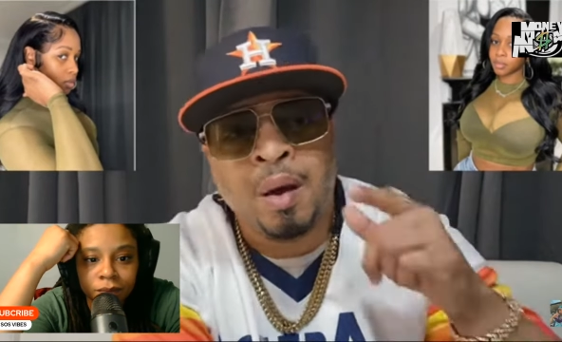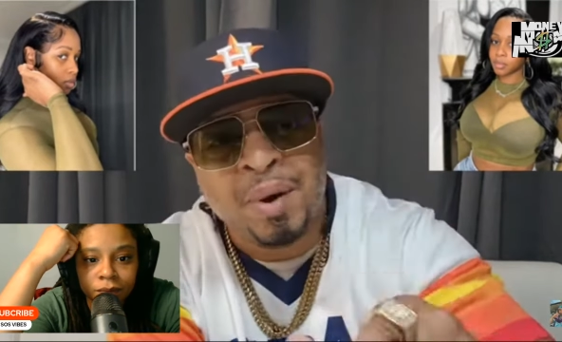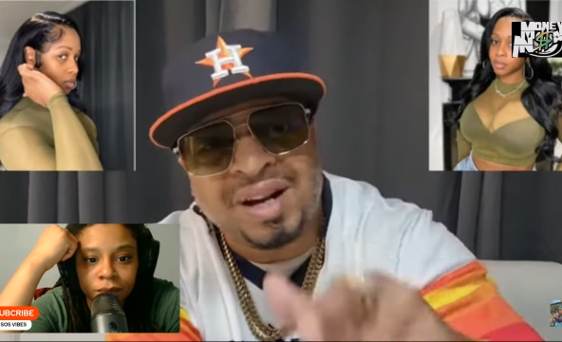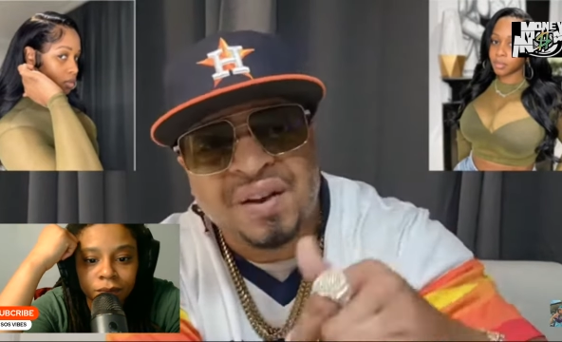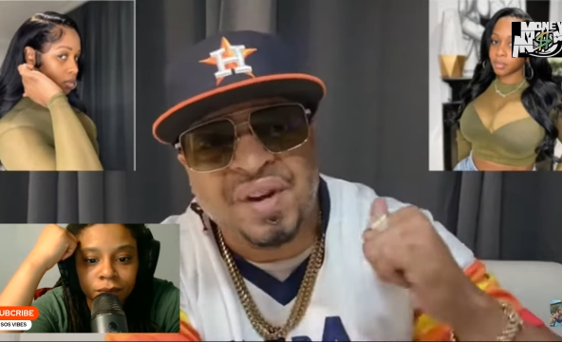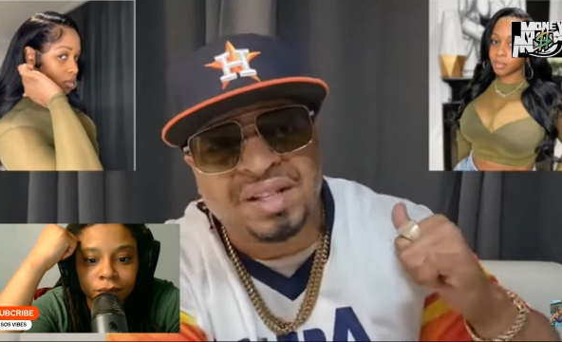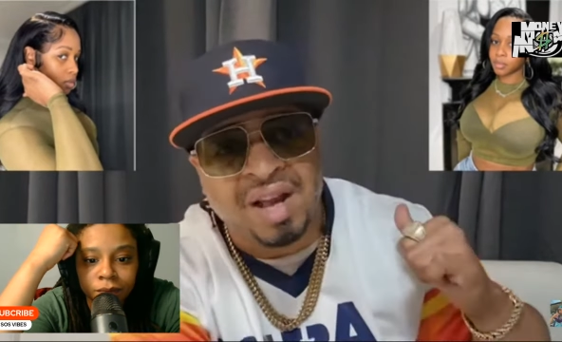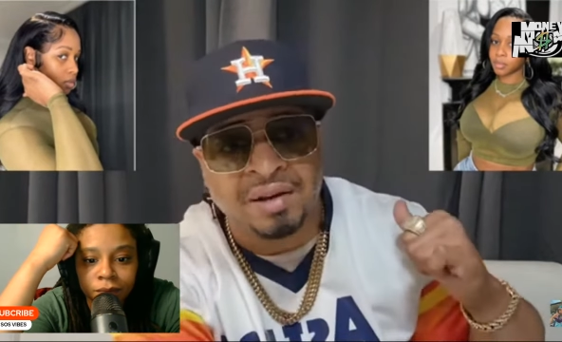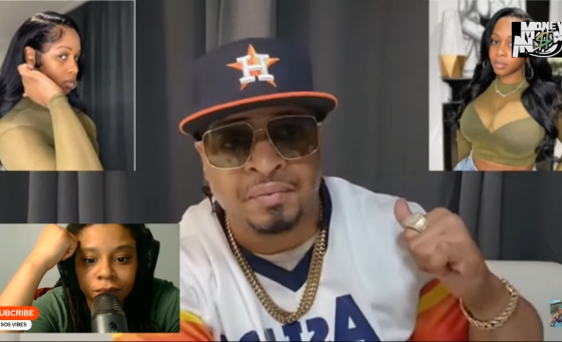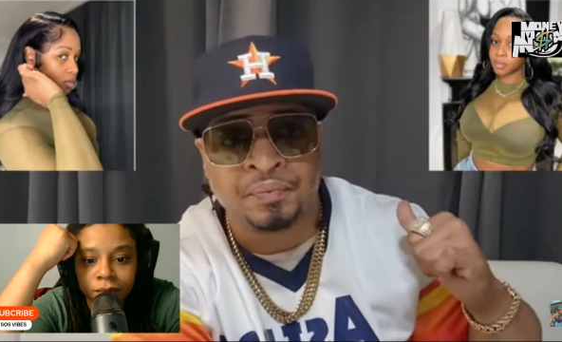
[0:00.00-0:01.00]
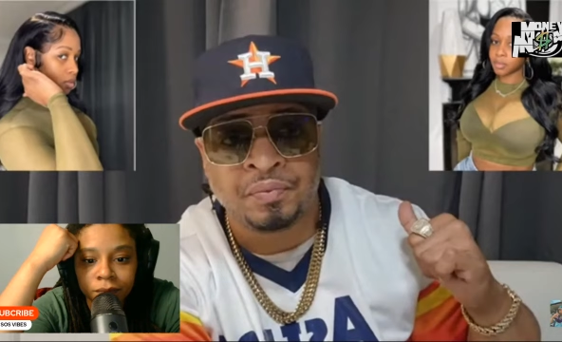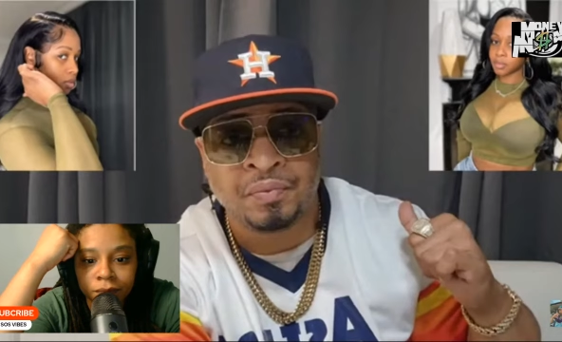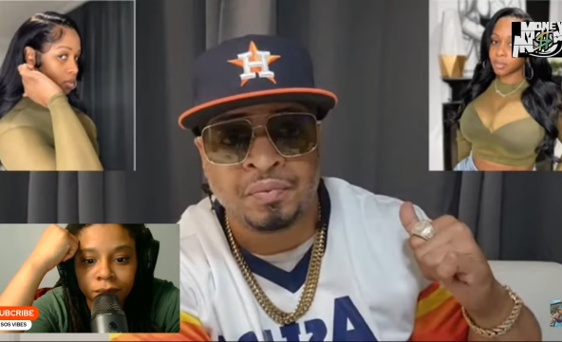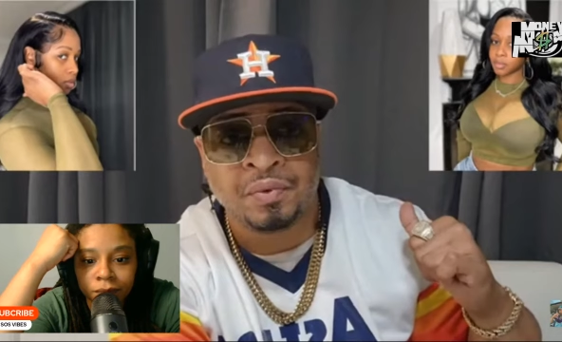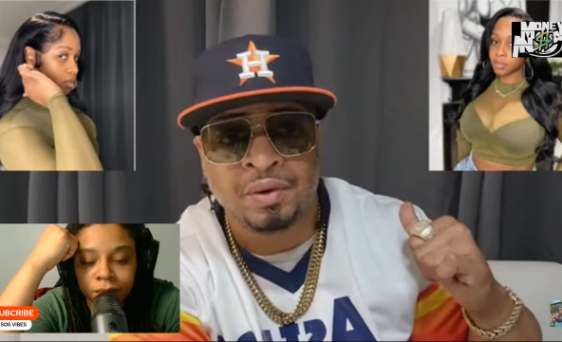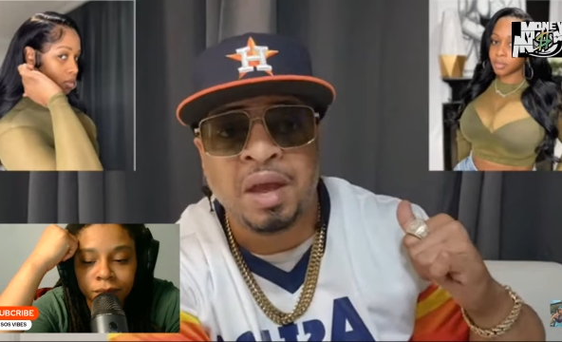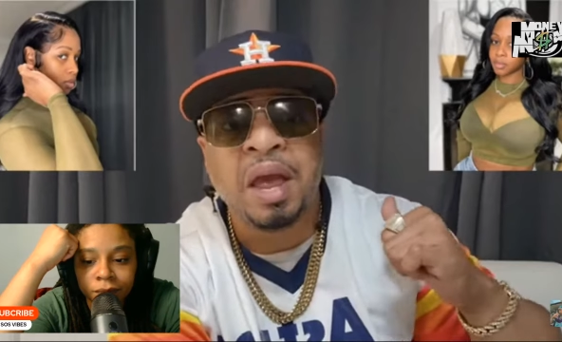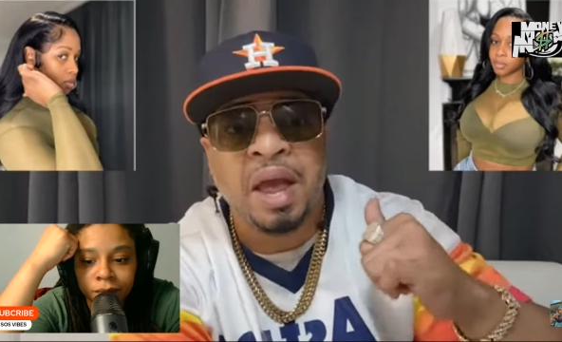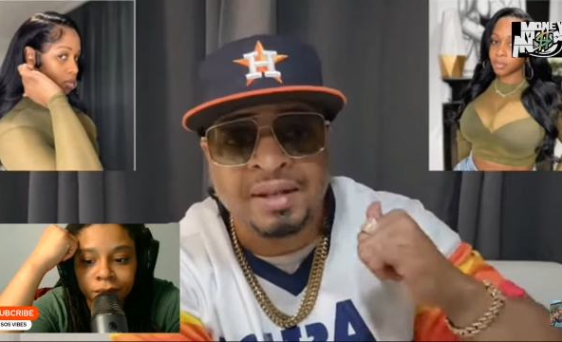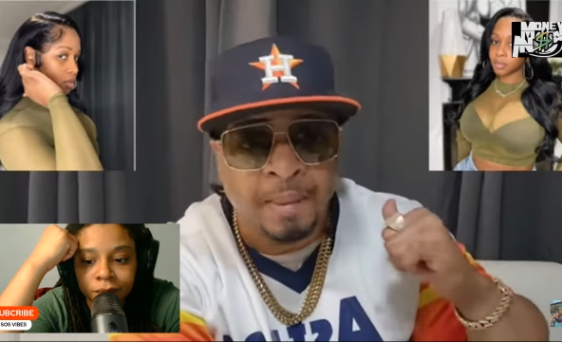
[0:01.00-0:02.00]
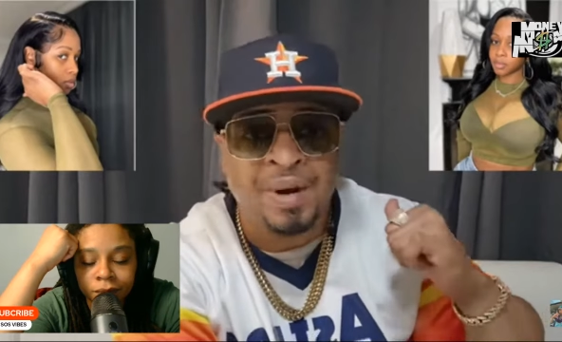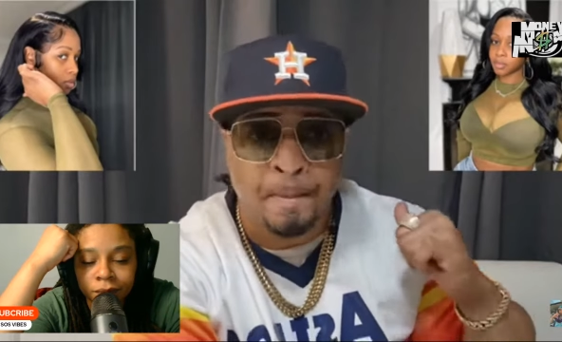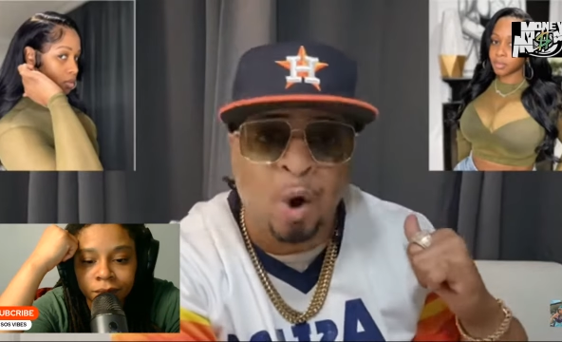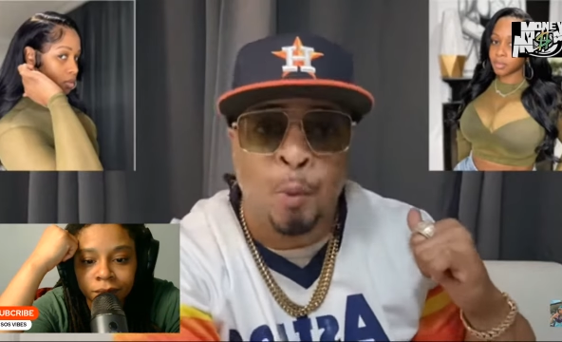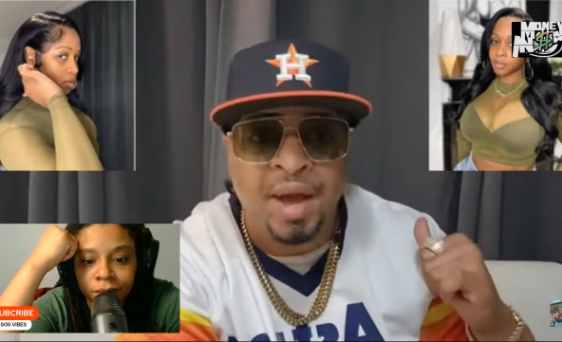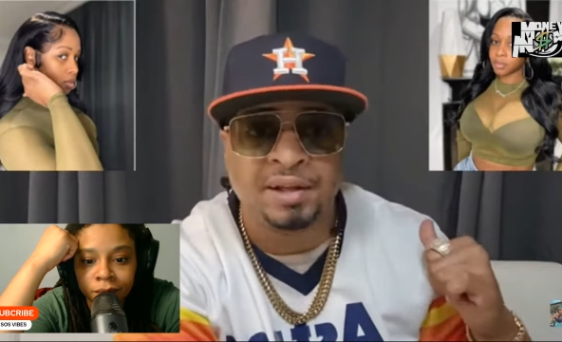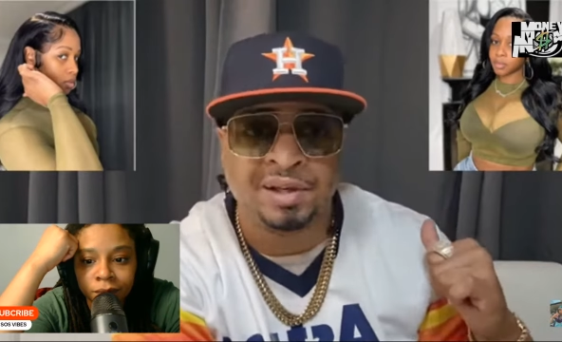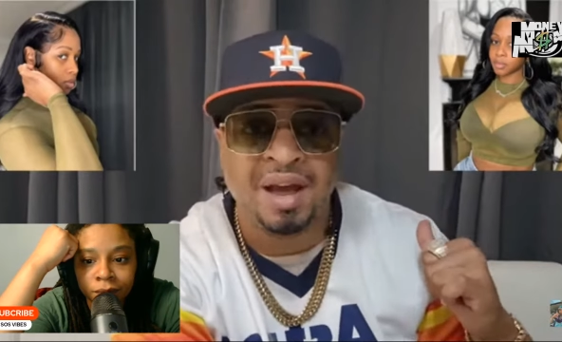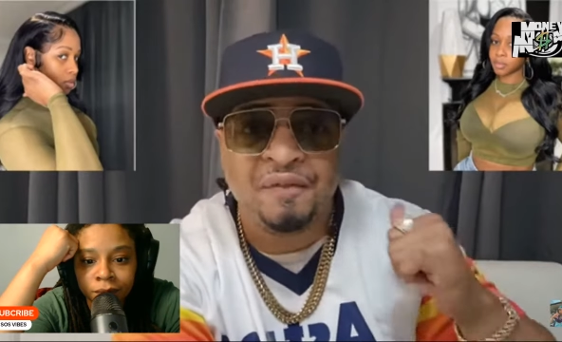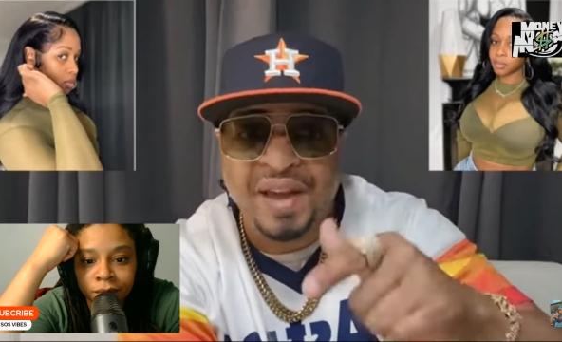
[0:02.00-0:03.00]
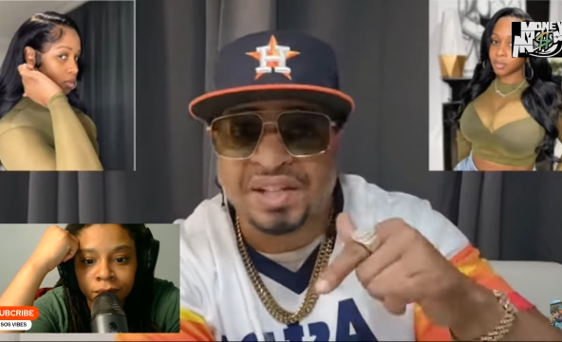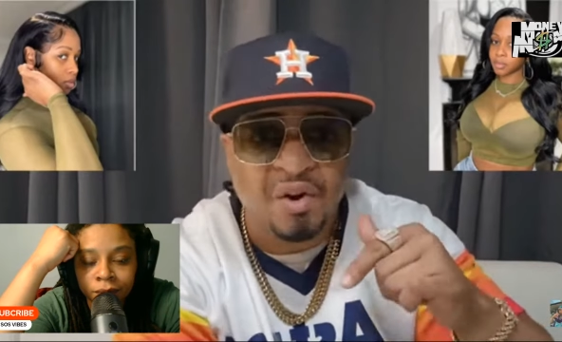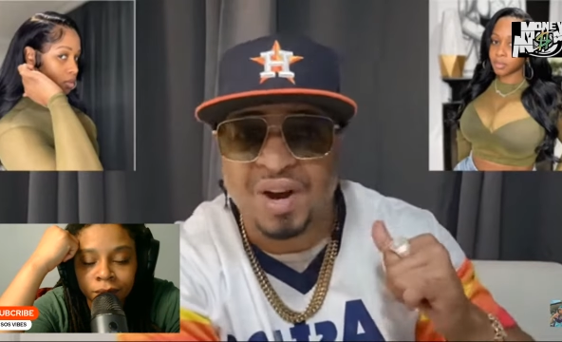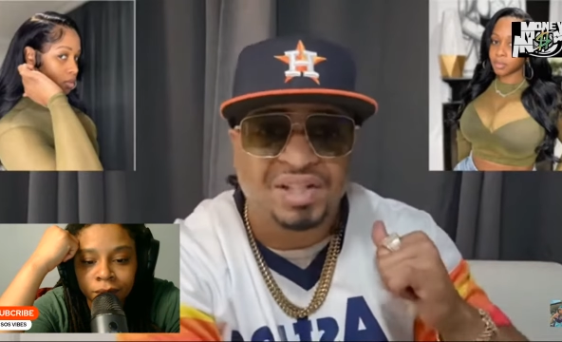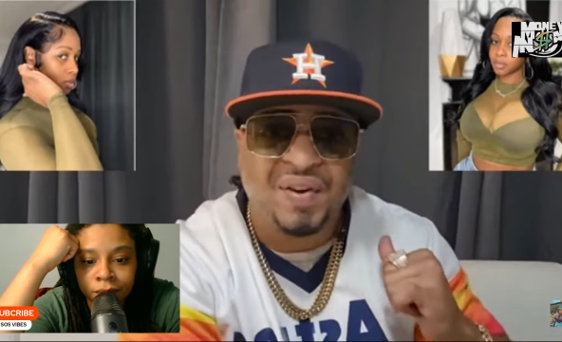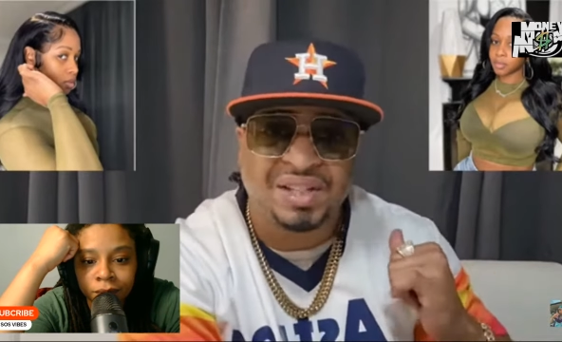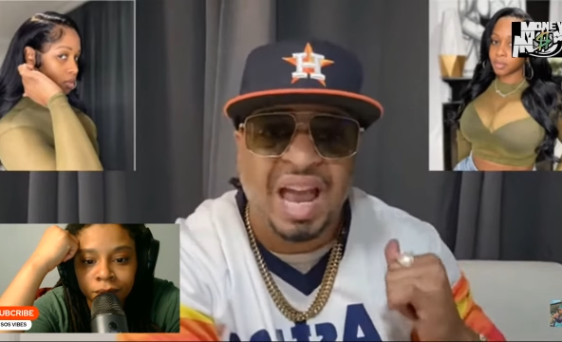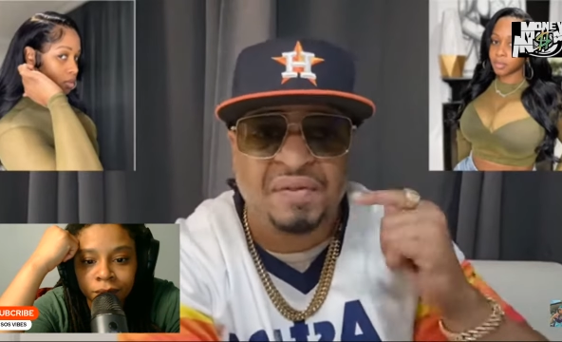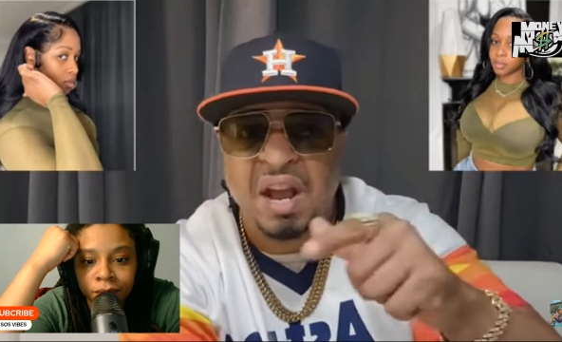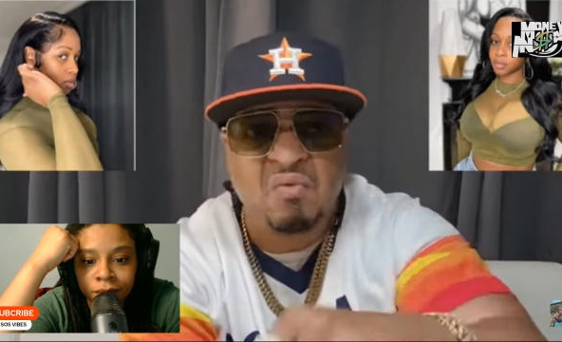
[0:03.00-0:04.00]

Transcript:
Speaker 1: Because if your son ended up in the bullpens facing the rest of his life,